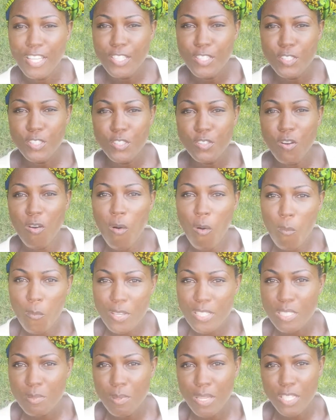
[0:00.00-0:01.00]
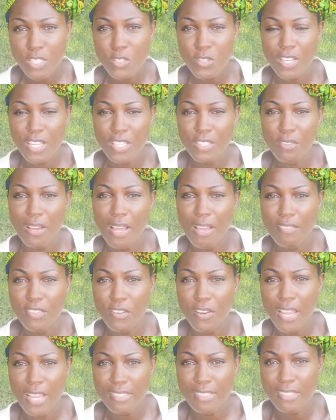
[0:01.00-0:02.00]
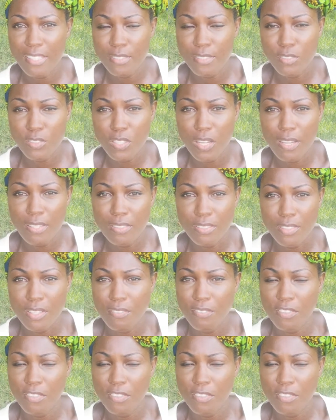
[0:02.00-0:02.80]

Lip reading: You should always make sure that you have your hand sanitizer